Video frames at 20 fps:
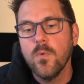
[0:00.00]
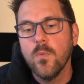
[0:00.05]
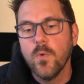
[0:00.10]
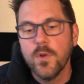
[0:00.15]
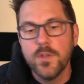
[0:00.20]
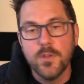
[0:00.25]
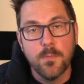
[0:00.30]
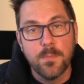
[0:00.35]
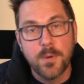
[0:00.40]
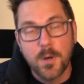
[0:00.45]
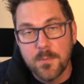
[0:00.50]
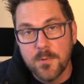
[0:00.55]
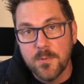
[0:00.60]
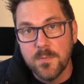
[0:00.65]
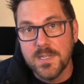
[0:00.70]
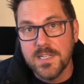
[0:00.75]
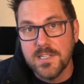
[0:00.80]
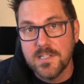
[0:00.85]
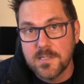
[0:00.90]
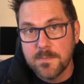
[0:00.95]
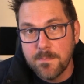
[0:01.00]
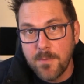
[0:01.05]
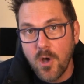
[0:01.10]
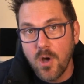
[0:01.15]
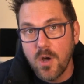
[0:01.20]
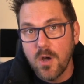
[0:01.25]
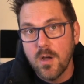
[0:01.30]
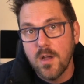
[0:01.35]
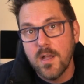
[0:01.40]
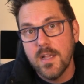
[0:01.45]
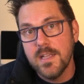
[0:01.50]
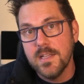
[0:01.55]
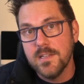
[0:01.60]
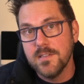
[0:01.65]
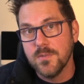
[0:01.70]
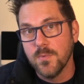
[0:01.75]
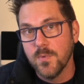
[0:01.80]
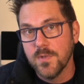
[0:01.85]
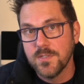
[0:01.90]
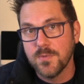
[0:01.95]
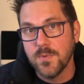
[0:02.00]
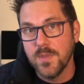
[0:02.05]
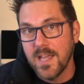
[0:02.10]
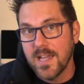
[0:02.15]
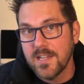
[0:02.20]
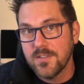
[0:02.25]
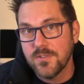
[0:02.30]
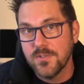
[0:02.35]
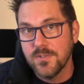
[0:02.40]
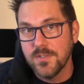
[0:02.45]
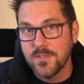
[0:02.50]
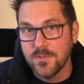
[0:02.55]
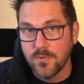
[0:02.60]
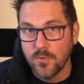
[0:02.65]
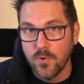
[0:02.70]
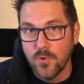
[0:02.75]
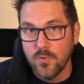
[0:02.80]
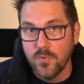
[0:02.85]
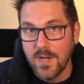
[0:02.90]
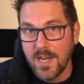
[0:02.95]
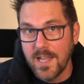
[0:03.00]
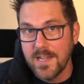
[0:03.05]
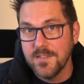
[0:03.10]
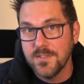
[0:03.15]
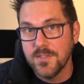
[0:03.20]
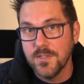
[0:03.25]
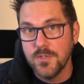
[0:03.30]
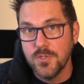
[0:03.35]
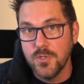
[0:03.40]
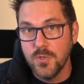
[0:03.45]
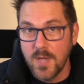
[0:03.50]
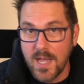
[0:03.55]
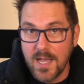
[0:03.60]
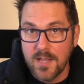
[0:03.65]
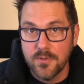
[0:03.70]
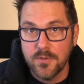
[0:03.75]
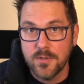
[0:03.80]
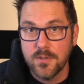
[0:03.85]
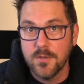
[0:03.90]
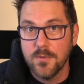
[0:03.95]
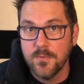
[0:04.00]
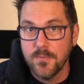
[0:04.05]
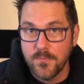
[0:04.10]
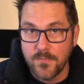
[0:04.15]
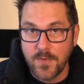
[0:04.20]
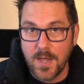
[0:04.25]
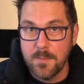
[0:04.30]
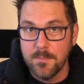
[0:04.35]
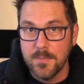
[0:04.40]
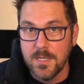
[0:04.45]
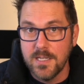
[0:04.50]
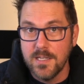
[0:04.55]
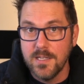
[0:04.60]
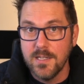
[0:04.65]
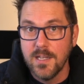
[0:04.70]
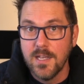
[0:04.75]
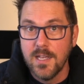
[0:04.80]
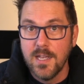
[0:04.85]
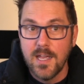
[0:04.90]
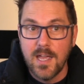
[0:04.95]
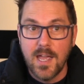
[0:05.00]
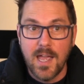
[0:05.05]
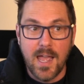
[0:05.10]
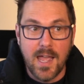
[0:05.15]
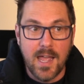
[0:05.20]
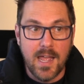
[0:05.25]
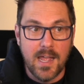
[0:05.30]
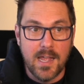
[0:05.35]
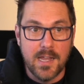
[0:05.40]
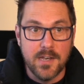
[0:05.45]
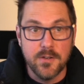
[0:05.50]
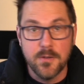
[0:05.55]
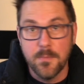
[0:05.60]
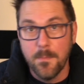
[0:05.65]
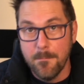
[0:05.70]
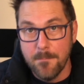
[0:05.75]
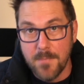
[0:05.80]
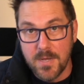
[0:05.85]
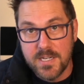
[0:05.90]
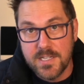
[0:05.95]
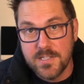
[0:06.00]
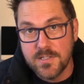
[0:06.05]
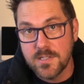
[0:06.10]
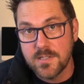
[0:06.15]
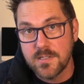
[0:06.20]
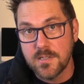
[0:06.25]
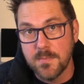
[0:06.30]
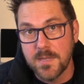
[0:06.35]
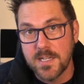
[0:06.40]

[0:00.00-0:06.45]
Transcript: what you'll probably spot is the ones with the asterisks are all related to health, family, and money to some